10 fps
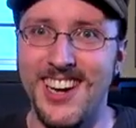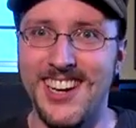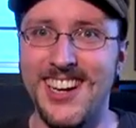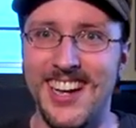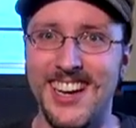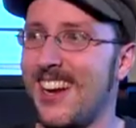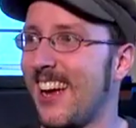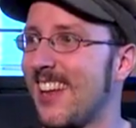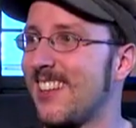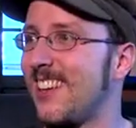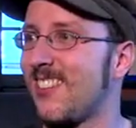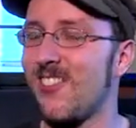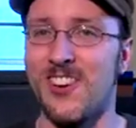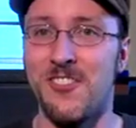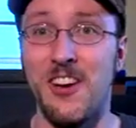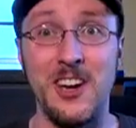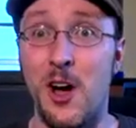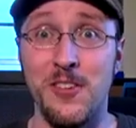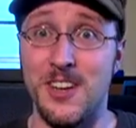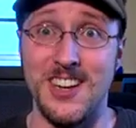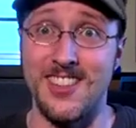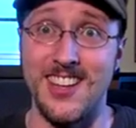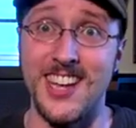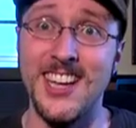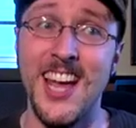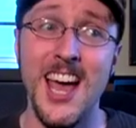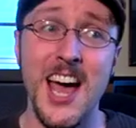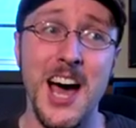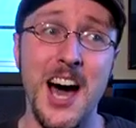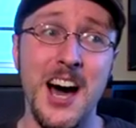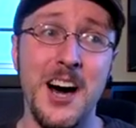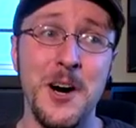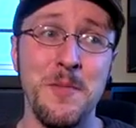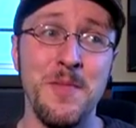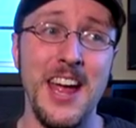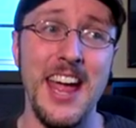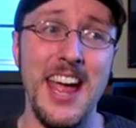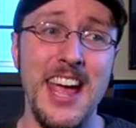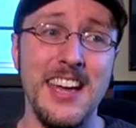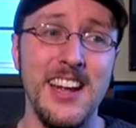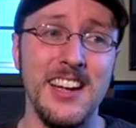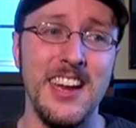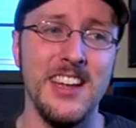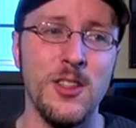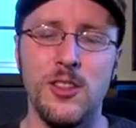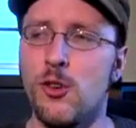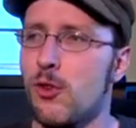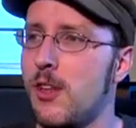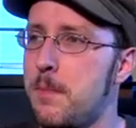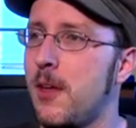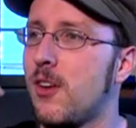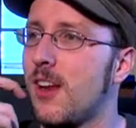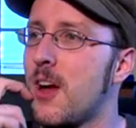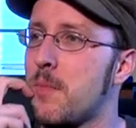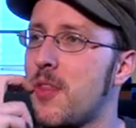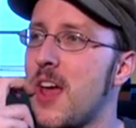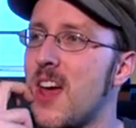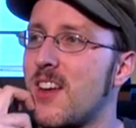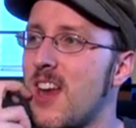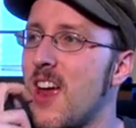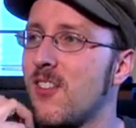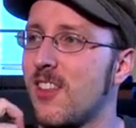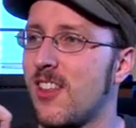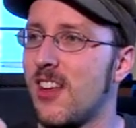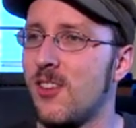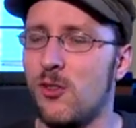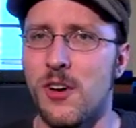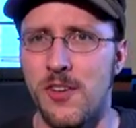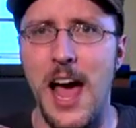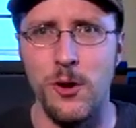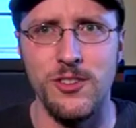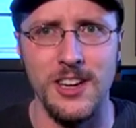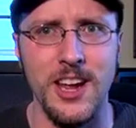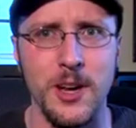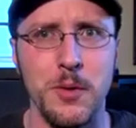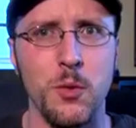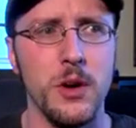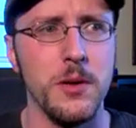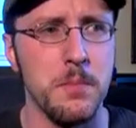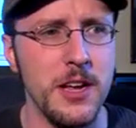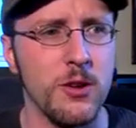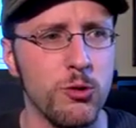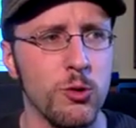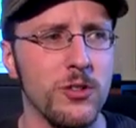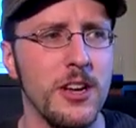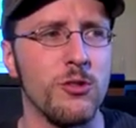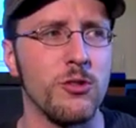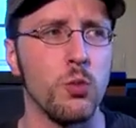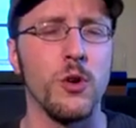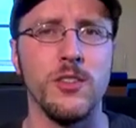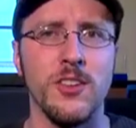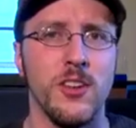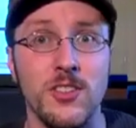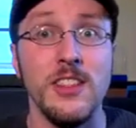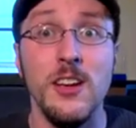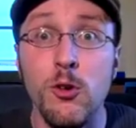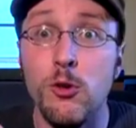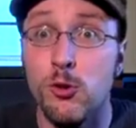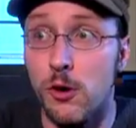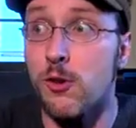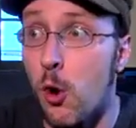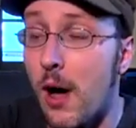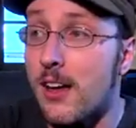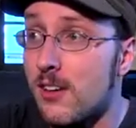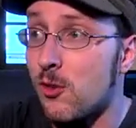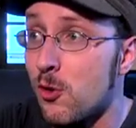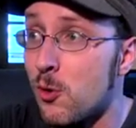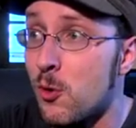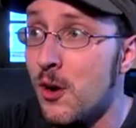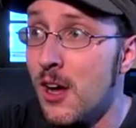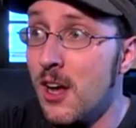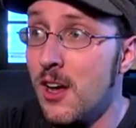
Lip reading: At least never to fight off anything. And again, they're really building up that everything is sort of out to get them and what a big, cruel, dangerous world this is. And they do sort of go out into,